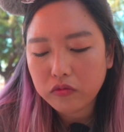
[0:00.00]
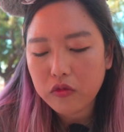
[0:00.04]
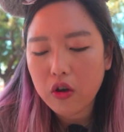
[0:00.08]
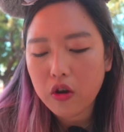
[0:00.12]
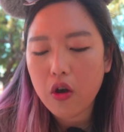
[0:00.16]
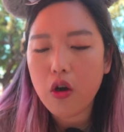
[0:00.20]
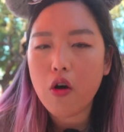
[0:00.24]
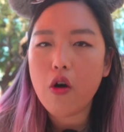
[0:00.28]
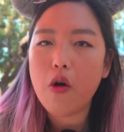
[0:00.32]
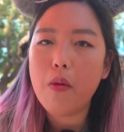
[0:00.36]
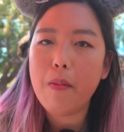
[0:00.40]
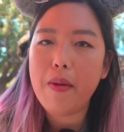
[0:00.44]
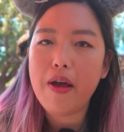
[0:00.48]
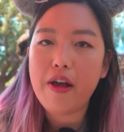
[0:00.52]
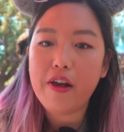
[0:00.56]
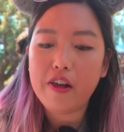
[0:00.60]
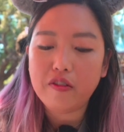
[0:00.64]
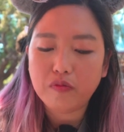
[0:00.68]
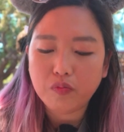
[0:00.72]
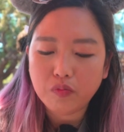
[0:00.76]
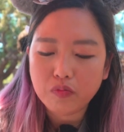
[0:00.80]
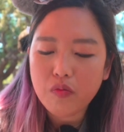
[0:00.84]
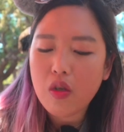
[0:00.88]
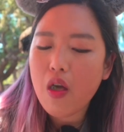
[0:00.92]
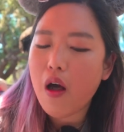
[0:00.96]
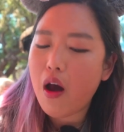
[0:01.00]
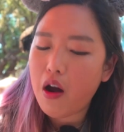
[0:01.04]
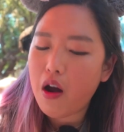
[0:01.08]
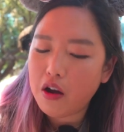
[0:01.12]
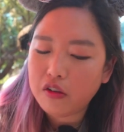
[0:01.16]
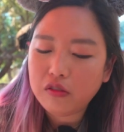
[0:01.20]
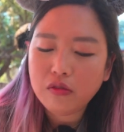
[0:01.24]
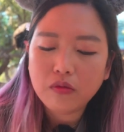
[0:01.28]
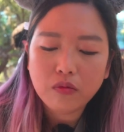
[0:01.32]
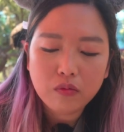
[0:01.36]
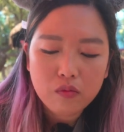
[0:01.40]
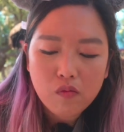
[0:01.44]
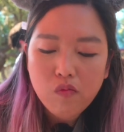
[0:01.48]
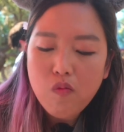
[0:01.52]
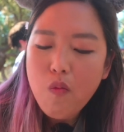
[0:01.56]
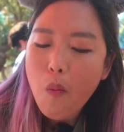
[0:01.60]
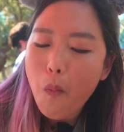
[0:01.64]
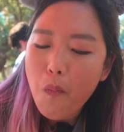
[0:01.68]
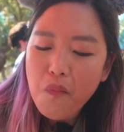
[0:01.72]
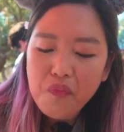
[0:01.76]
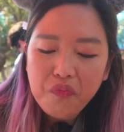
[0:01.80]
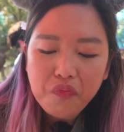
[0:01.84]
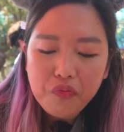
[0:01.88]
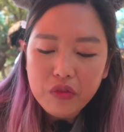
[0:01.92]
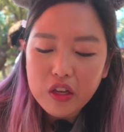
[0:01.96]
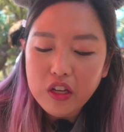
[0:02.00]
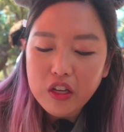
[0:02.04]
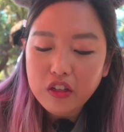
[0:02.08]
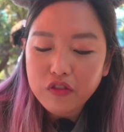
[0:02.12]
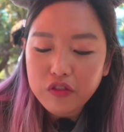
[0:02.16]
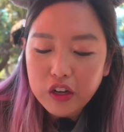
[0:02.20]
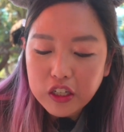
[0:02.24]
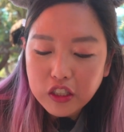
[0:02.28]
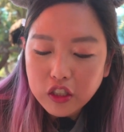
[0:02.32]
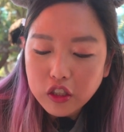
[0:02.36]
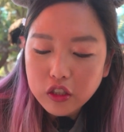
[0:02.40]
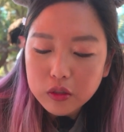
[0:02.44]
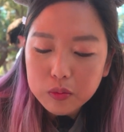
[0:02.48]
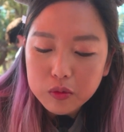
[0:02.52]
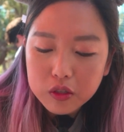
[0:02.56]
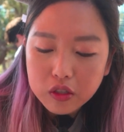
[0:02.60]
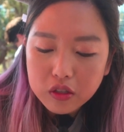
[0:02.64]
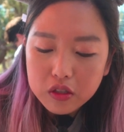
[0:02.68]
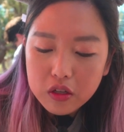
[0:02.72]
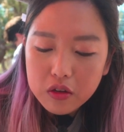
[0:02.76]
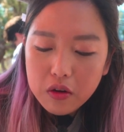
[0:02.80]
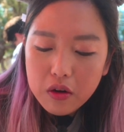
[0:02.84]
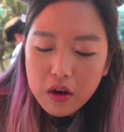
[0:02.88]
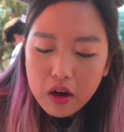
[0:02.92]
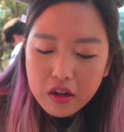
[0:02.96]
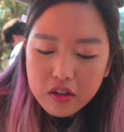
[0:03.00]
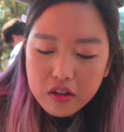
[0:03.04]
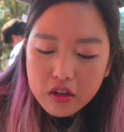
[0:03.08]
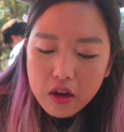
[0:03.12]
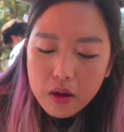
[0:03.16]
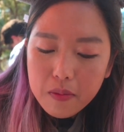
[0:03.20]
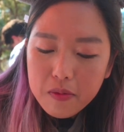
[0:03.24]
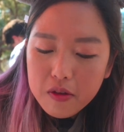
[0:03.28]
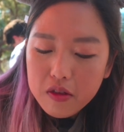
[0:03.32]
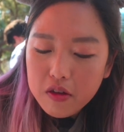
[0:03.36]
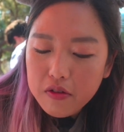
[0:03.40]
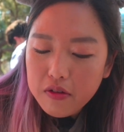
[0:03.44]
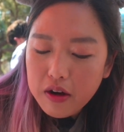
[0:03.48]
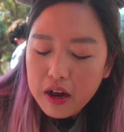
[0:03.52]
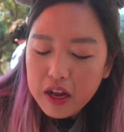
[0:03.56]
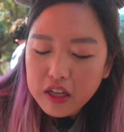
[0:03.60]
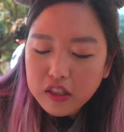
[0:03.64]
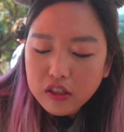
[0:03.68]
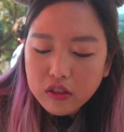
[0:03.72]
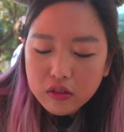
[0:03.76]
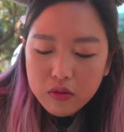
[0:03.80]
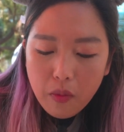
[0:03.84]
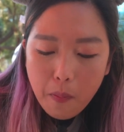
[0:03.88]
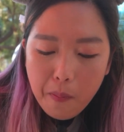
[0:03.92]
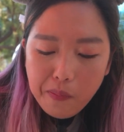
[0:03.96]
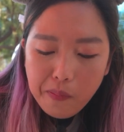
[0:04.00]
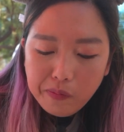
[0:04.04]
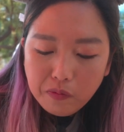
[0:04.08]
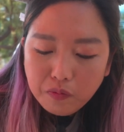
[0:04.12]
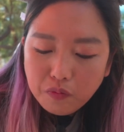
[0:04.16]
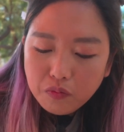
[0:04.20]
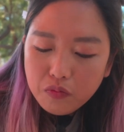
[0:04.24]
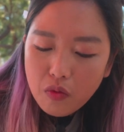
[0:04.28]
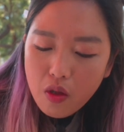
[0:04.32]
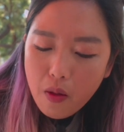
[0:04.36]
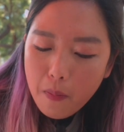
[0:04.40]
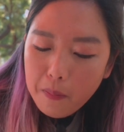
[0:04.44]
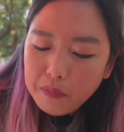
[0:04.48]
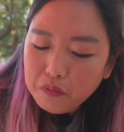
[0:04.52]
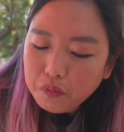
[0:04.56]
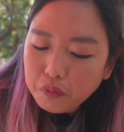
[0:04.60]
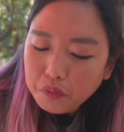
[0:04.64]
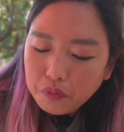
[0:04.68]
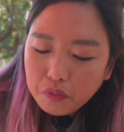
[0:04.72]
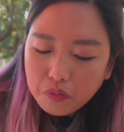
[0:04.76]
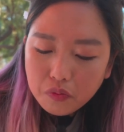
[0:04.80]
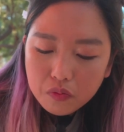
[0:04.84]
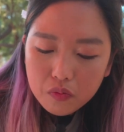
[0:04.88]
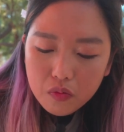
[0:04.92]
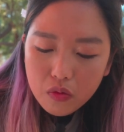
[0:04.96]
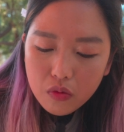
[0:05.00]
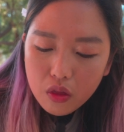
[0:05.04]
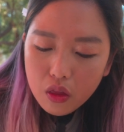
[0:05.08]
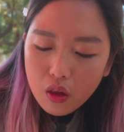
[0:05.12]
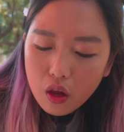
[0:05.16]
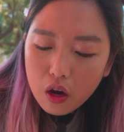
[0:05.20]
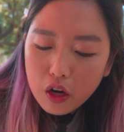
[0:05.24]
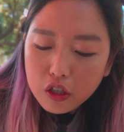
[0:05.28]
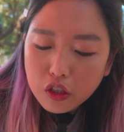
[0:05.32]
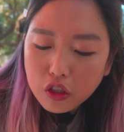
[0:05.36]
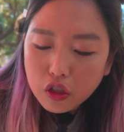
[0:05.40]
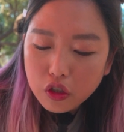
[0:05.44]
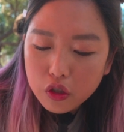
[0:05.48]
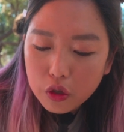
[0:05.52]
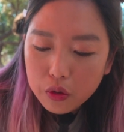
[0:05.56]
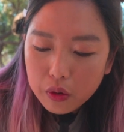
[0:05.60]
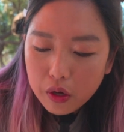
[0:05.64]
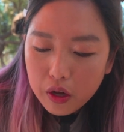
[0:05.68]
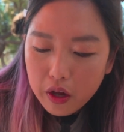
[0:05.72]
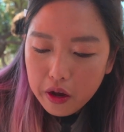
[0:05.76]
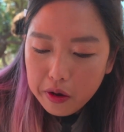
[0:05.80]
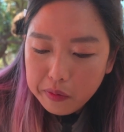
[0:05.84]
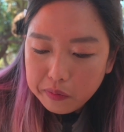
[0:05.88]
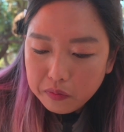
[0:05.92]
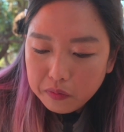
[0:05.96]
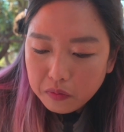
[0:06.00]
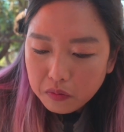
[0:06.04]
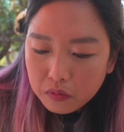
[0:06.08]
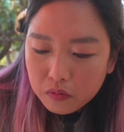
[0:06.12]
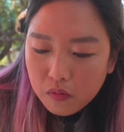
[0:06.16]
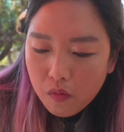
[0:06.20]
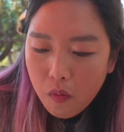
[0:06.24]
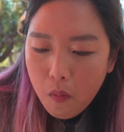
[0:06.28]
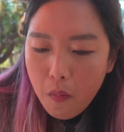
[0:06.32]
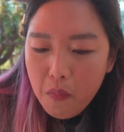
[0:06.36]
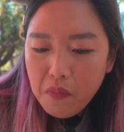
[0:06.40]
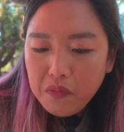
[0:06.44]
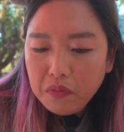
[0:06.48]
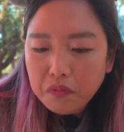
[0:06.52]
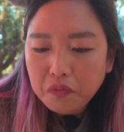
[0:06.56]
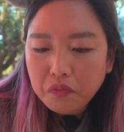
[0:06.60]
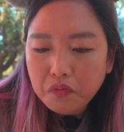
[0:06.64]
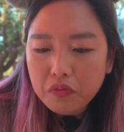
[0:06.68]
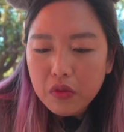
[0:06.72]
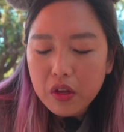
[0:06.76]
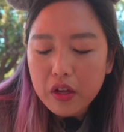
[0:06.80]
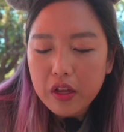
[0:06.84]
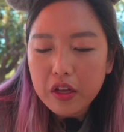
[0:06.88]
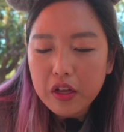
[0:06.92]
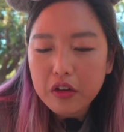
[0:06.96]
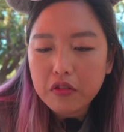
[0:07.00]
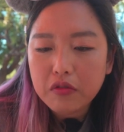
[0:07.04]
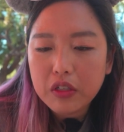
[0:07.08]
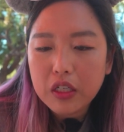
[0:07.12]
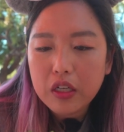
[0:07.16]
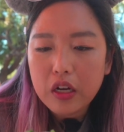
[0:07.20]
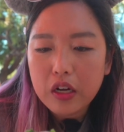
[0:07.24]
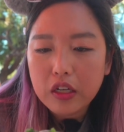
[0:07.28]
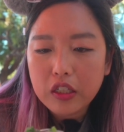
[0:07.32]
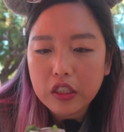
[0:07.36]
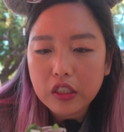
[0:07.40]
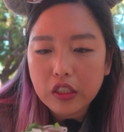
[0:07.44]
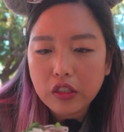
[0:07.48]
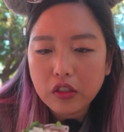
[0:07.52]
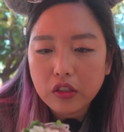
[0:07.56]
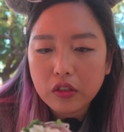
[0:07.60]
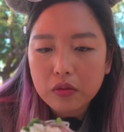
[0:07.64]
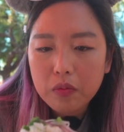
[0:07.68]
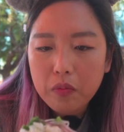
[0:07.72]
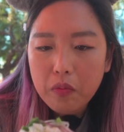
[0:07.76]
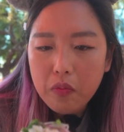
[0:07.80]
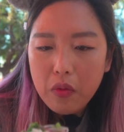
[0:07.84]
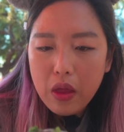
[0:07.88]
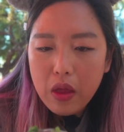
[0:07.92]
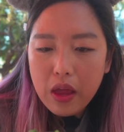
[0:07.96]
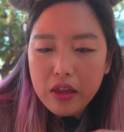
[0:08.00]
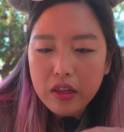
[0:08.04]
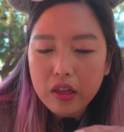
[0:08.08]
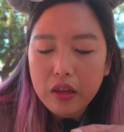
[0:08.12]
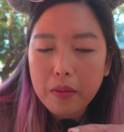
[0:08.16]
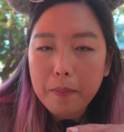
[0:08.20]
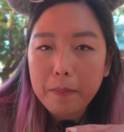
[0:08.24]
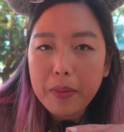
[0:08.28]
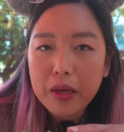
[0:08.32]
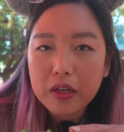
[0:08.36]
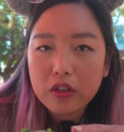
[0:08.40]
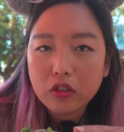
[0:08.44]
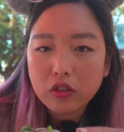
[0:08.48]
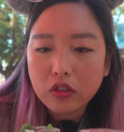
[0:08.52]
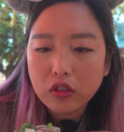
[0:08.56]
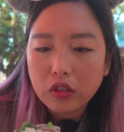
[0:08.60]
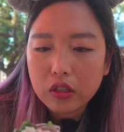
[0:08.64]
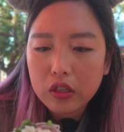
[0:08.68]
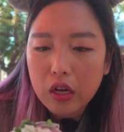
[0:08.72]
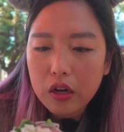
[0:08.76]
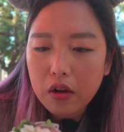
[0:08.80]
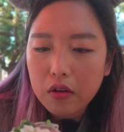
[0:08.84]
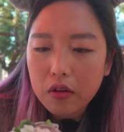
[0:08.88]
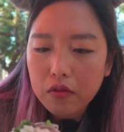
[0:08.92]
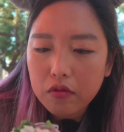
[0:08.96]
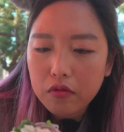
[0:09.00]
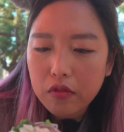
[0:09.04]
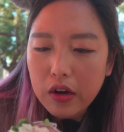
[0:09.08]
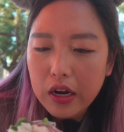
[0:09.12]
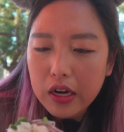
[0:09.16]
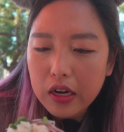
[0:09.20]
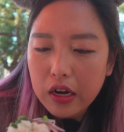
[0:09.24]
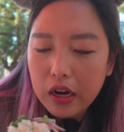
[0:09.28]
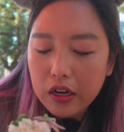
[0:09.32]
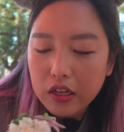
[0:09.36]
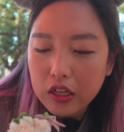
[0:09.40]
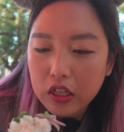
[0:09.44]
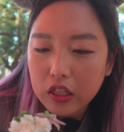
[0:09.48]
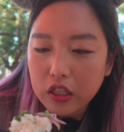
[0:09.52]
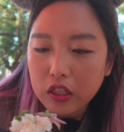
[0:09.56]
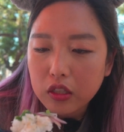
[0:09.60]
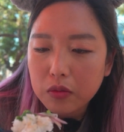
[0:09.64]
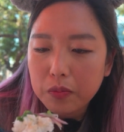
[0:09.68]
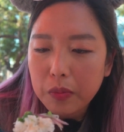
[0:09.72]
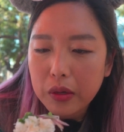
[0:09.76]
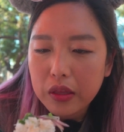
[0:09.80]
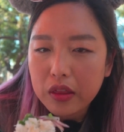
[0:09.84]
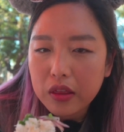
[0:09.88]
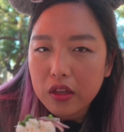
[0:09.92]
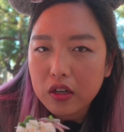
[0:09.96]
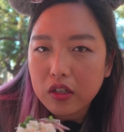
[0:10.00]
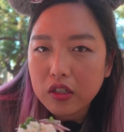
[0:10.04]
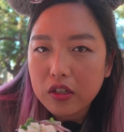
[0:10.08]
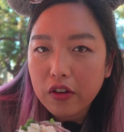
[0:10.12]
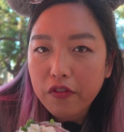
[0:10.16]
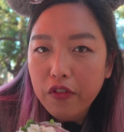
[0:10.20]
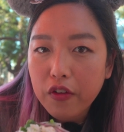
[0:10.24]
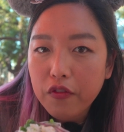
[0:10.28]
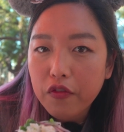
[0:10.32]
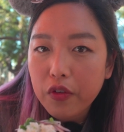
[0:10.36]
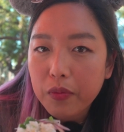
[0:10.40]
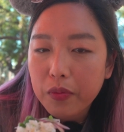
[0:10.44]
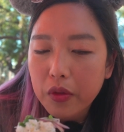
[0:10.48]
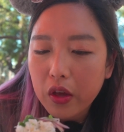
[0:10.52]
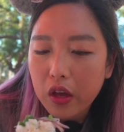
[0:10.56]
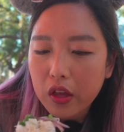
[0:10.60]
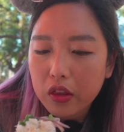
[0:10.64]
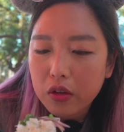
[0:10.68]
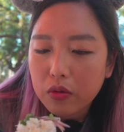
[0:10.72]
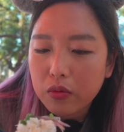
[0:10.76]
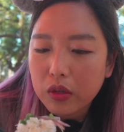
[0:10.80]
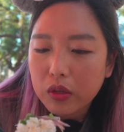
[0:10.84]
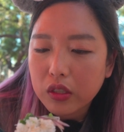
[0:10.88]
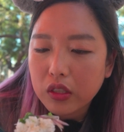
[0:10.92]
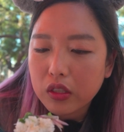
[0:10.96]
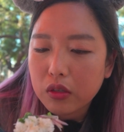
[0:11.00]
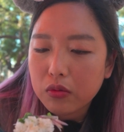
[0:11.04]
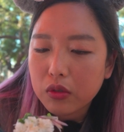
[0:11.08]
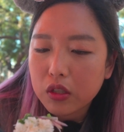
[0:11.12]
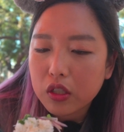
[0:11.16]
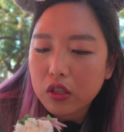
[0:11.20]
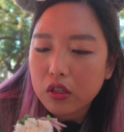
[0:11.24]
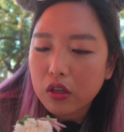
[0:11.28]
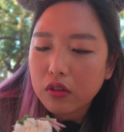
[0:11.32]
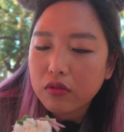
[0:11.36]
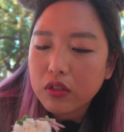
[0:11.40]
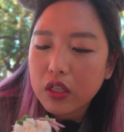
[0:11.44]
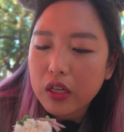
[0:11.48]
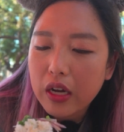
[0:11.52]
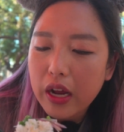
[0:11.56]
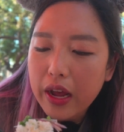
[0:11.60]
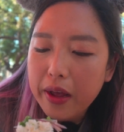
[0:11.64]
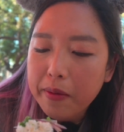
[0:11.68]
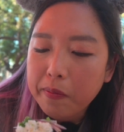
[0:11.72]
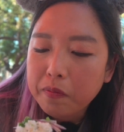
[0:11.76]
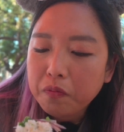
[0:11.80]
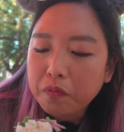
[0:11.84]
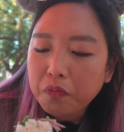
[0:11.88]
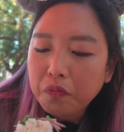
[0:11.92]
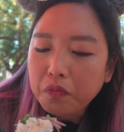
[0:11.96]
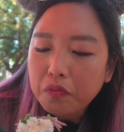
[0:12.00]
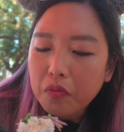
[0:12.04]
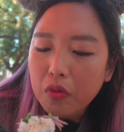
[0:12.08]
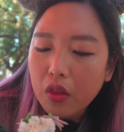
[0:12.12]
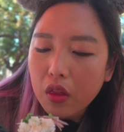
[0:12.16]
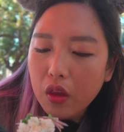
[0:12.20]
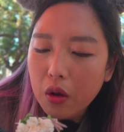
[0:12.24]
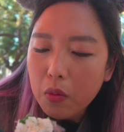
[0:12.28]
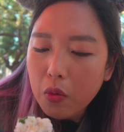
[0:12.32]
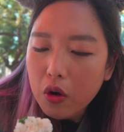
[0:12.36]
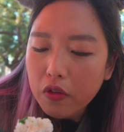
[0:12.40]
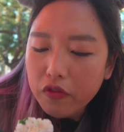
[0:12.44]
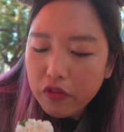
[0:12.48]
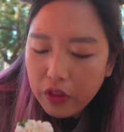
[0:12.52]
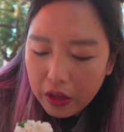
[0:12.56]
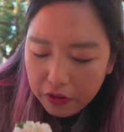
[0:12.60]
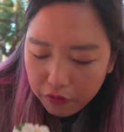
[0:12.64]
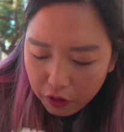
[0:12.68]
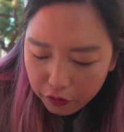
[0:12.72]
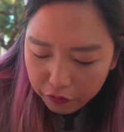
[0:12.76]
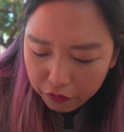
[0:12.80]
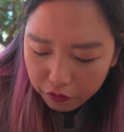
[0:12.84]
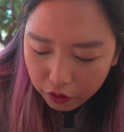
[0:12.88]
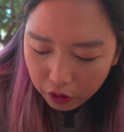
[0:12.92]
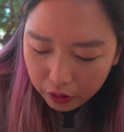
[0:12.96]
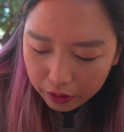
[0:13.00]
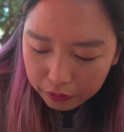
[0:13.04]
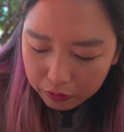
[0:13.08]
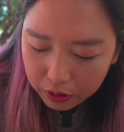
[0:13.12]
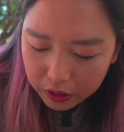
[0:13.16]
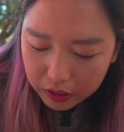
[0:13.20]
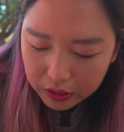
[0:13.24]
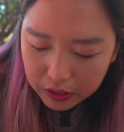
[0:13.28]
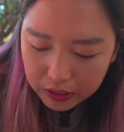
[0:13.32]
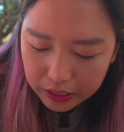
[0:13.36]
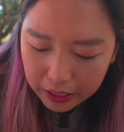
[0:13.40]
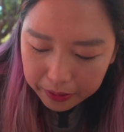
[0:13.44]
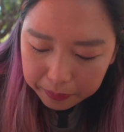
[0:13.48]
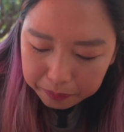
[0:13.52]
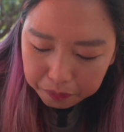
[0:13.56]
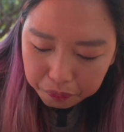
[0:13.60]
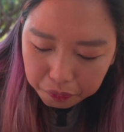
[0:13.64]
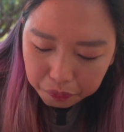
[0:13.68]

Oh man, these vegetables though on top of the rice are so good. They're like green onions and then pickled red onions, but they're different from the other ones that were served today. They're more flavorful, I want to say.